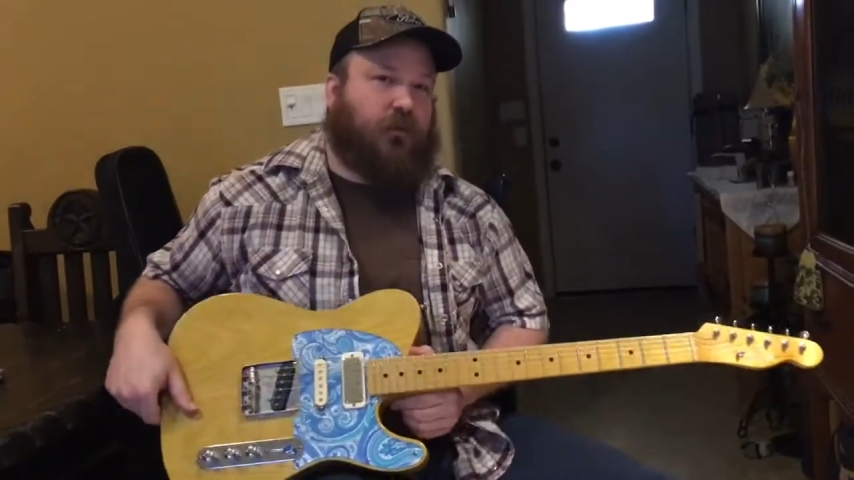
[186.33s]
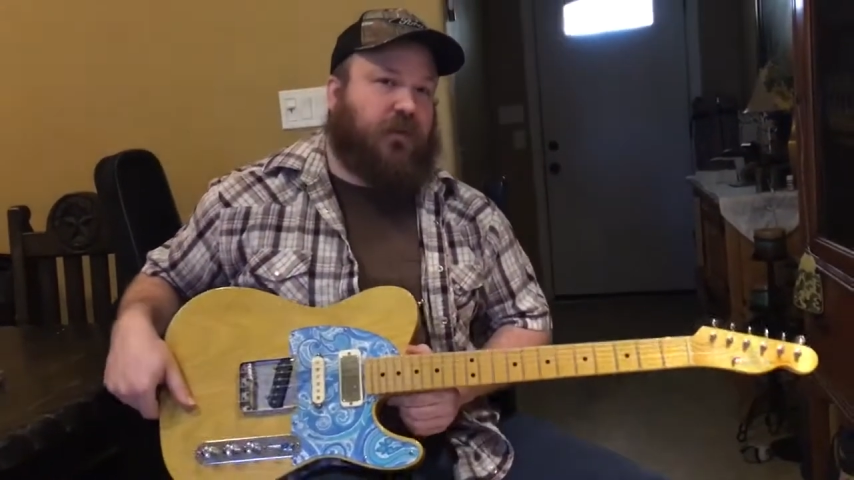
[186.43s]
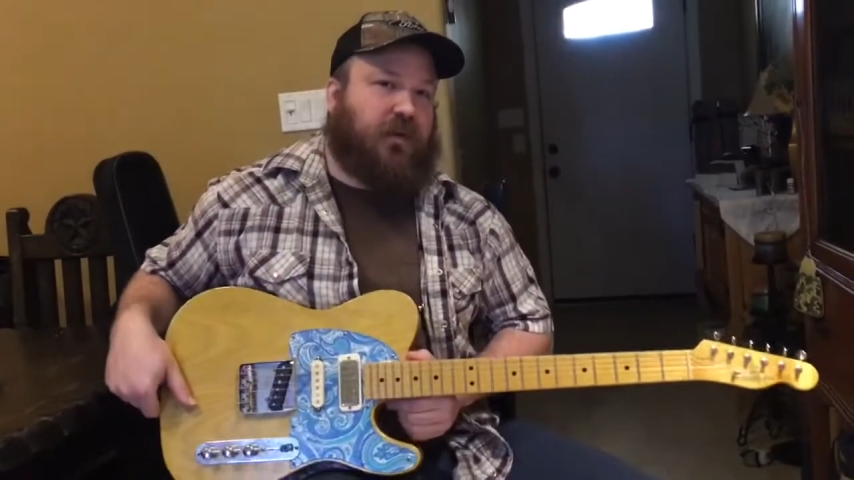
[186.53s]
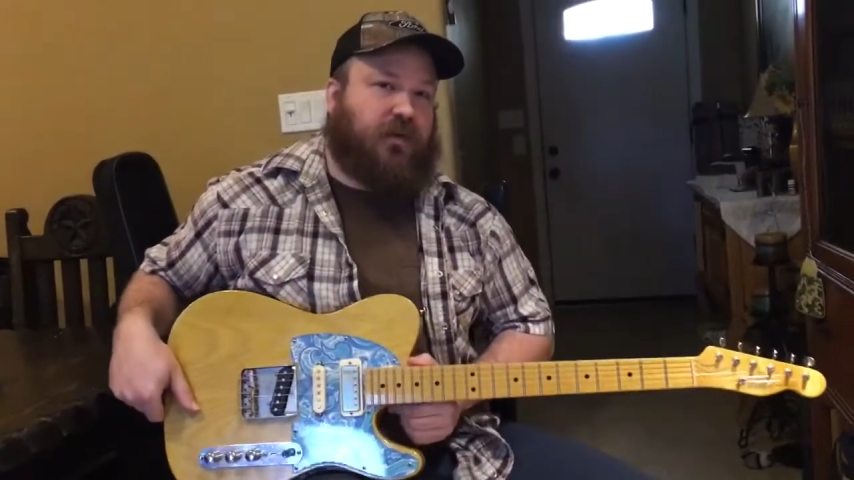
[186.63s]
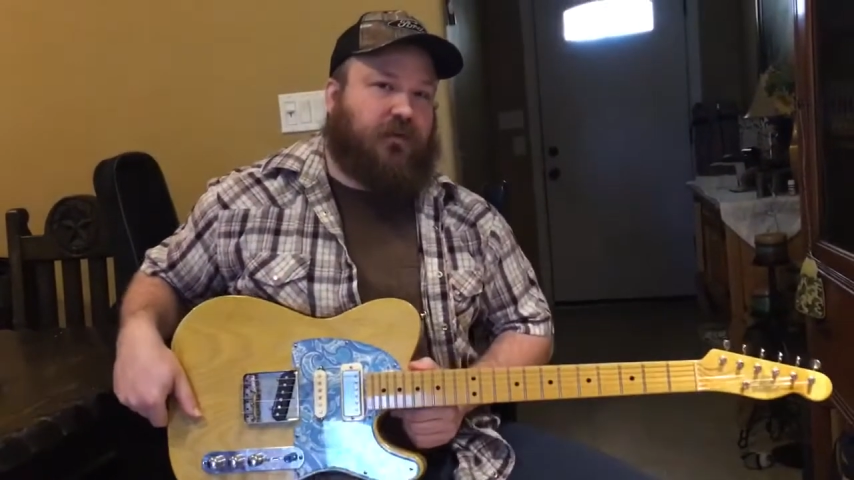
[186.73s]

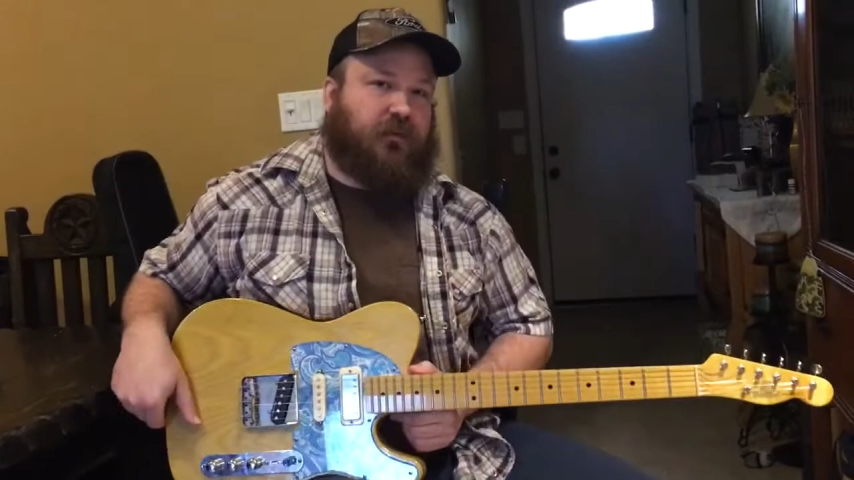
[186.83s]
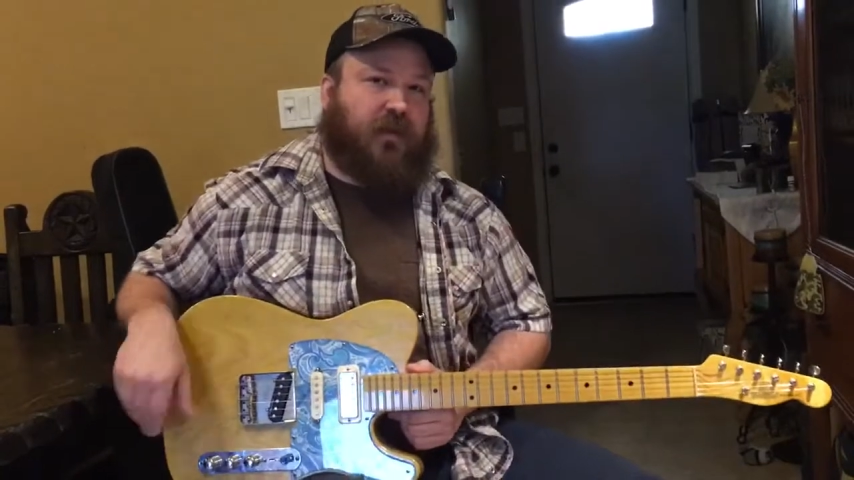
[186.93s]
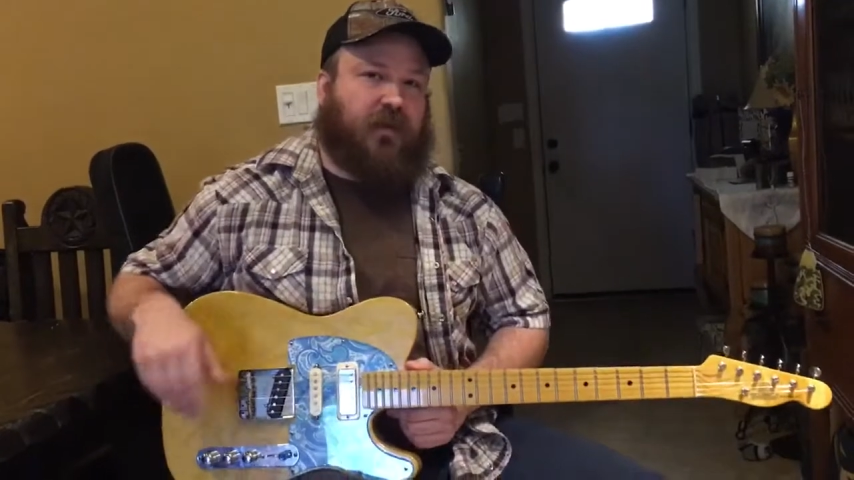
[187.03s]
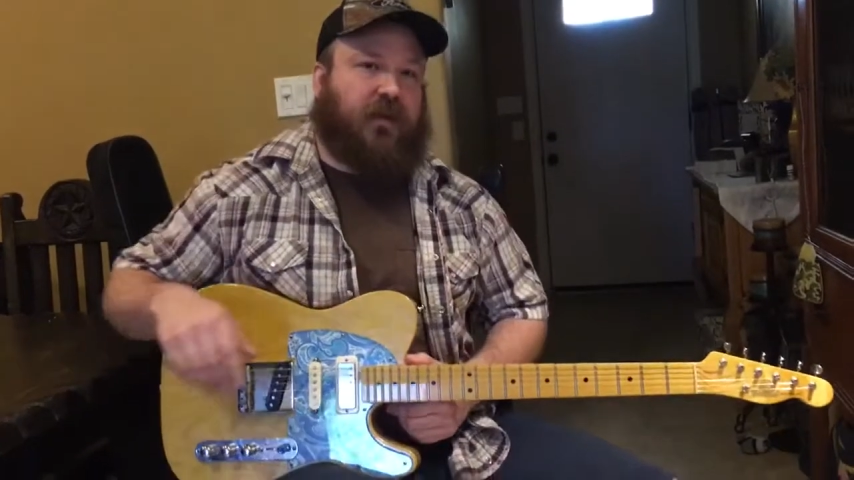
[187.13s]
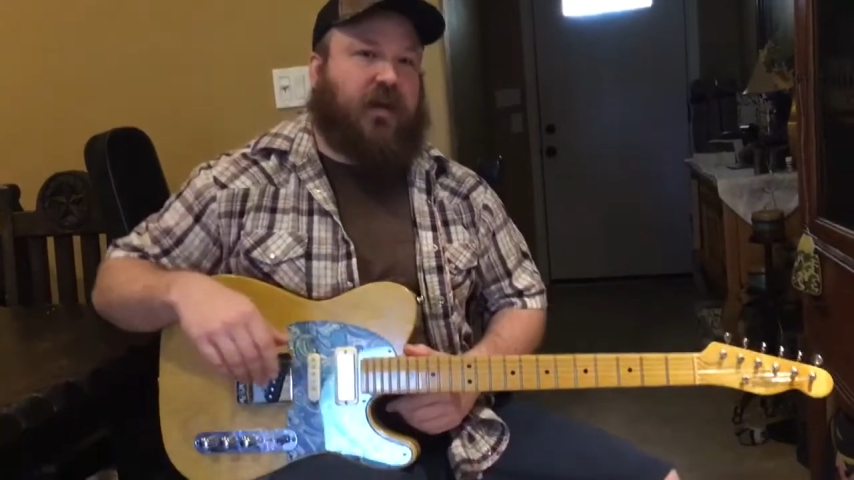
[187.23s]
reissue
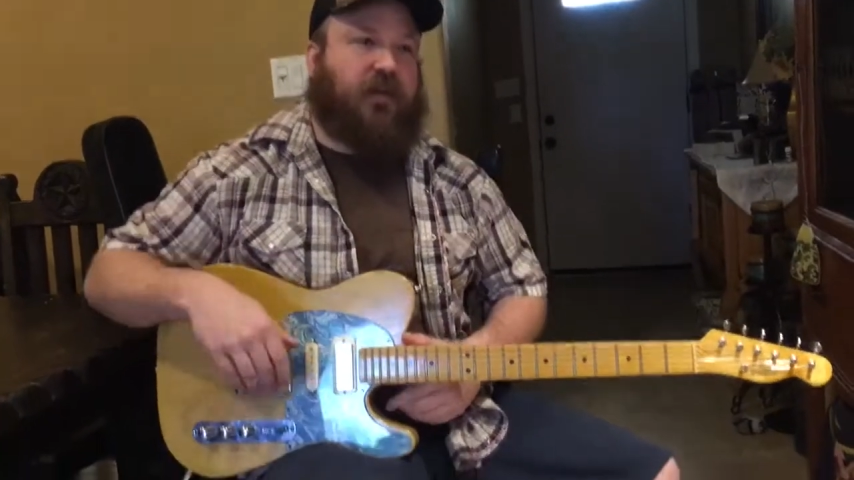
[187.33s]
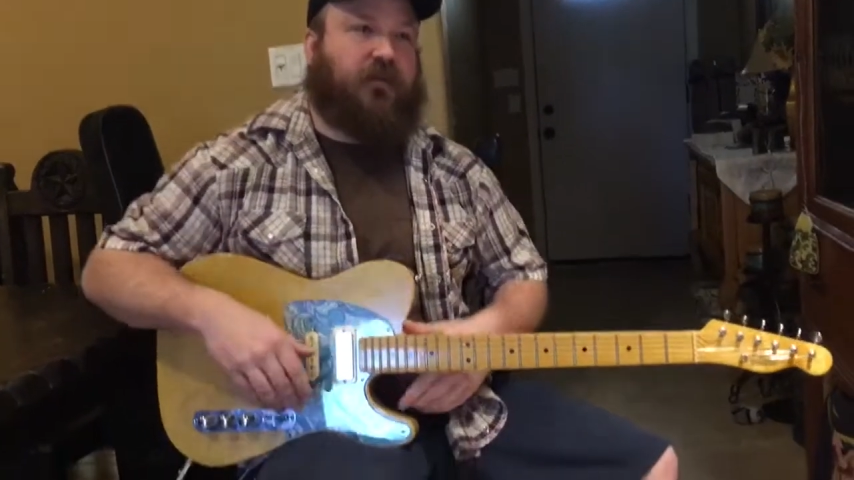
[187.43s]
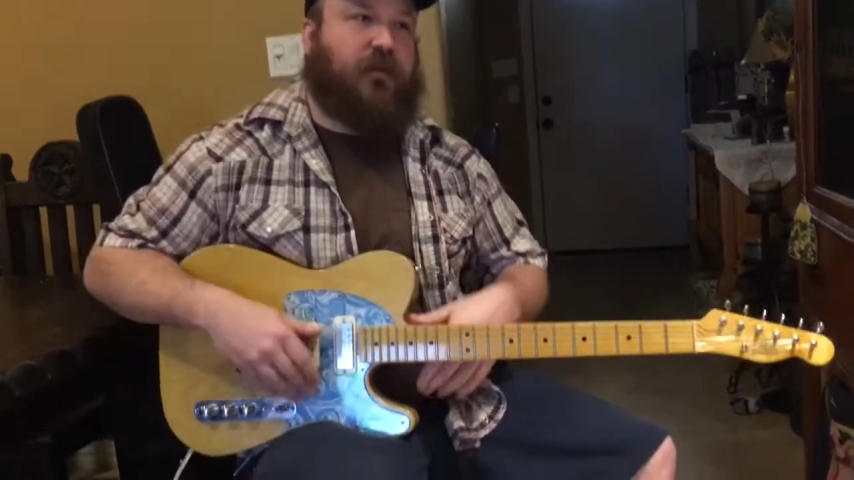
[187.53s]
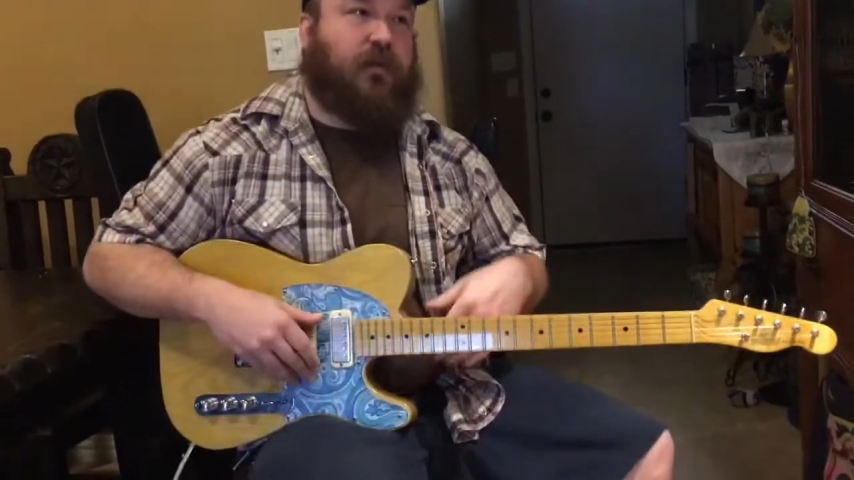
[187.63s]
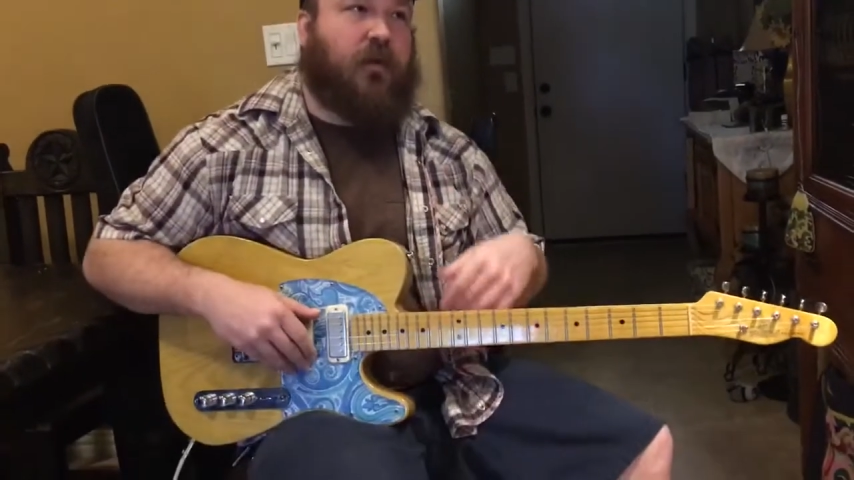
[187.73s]

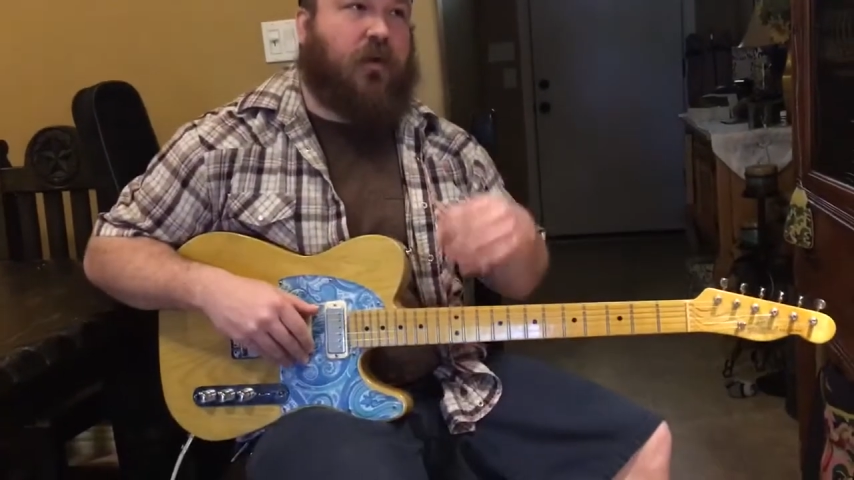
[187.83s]
Telecaster,